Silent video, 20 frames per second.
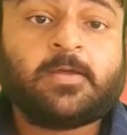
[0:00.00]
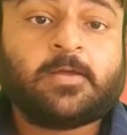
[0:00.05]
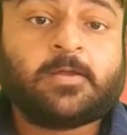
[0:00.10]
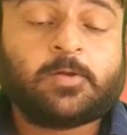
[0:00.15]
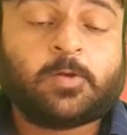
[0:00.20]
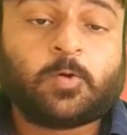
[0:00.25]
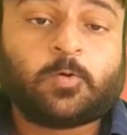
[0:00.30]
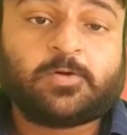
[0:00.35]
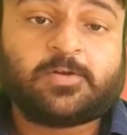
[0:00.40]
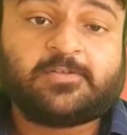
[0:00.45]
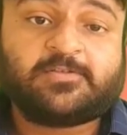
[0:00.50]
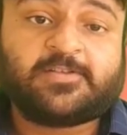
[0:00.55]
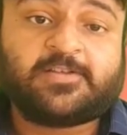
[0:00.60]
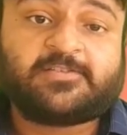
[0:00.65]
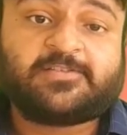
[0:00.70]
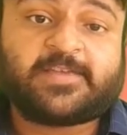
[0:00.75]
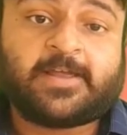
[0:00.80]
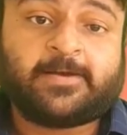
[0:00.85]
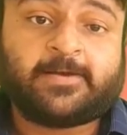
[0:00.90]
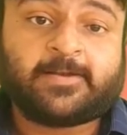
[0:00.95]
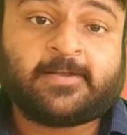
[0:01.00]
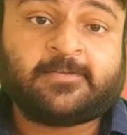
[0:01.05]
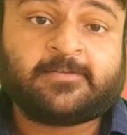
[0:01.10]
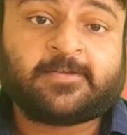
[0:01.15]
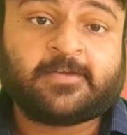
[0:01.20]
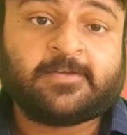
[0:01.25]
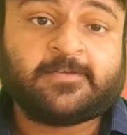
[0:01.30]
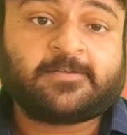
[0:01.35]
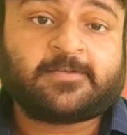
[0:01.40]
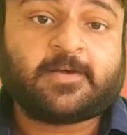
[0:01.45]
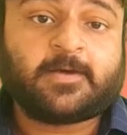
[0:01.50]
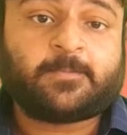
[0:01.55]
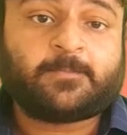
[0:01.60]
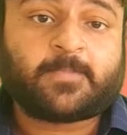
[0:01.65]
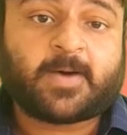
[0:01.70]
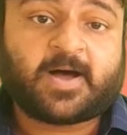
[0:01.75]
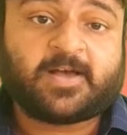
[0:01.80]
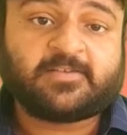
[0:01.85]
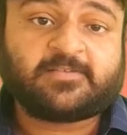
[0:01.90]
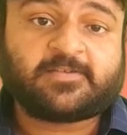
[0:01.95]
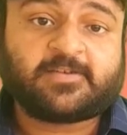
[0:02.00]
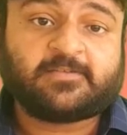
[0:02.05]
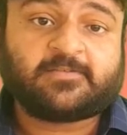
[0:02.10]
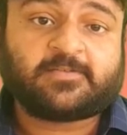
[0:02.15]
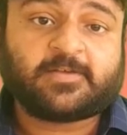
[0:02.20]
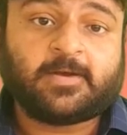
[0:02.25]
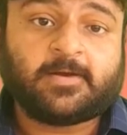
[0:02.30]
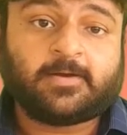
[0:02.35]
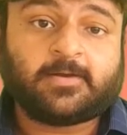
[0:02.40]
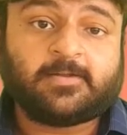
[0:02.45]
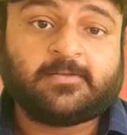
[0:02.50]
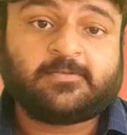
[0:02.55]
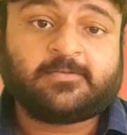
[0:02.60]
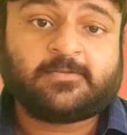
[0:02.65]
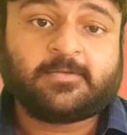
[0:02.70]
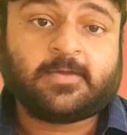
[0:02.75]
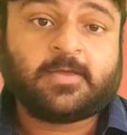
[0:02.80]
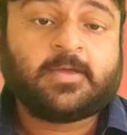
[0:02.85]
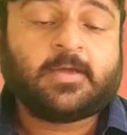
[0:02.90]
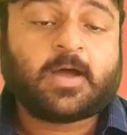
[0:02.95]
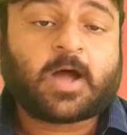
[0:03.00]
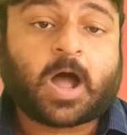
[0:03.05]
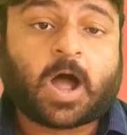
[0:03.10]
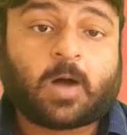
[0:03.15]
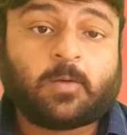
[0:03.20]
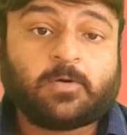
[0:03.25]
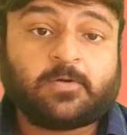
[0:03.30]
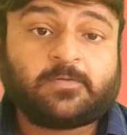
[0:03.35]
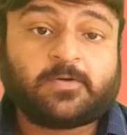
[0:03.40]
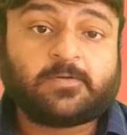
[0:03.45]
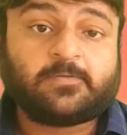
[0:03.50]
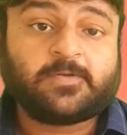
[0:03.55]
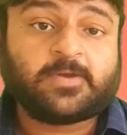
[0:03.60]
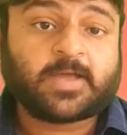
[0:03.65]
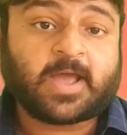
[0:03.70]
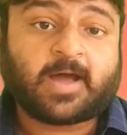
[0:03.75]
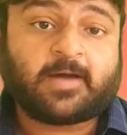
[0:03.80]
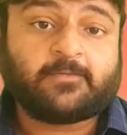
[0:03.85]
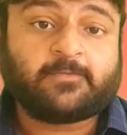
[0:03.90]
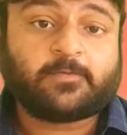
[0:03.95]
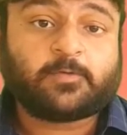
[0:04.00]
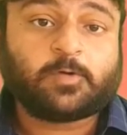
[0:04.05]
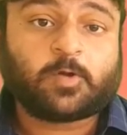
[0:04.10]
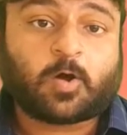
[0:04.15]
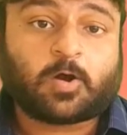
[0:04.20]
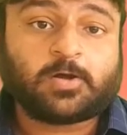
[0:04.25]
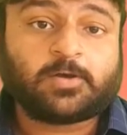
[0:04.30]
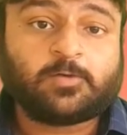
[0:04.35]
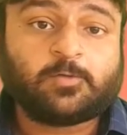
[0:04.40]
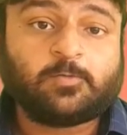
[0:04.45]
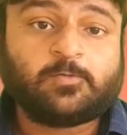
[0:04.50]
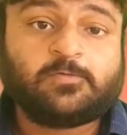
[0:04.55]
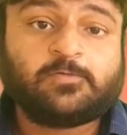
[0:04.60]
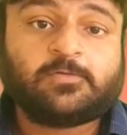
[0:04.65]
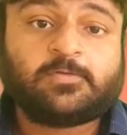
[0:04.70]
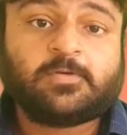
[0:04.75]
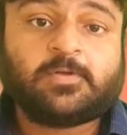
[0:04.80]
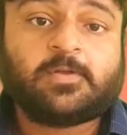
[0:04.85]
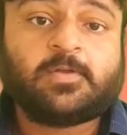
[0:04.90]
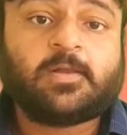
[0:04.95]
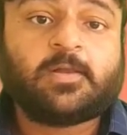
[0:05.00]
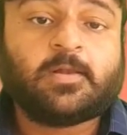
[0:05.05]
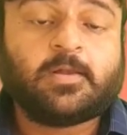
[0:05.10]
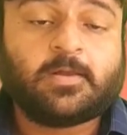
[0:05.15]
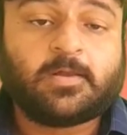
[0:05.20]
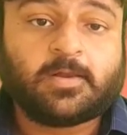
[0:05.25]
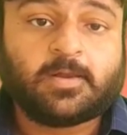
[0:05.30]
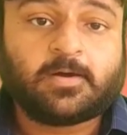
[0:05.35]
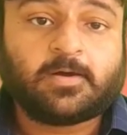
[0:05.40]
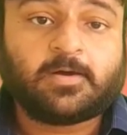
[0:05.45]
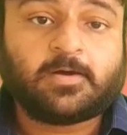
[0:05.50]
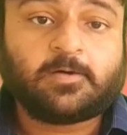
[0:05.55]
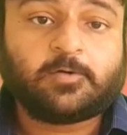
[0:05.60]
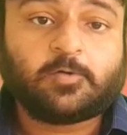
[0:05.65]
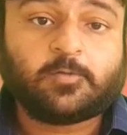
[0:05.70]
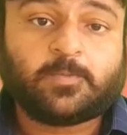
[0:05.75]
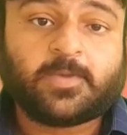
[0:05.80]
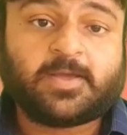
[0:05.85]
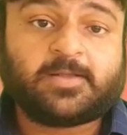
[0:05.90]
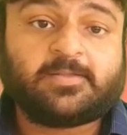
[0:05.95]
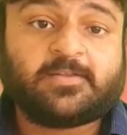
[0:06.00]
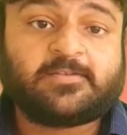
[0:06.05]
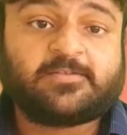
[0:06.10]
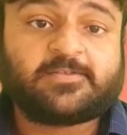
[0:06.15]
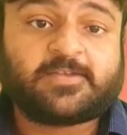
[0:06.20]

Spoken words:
Notice this sentence is a past tense sentence. However, we have not used le to make this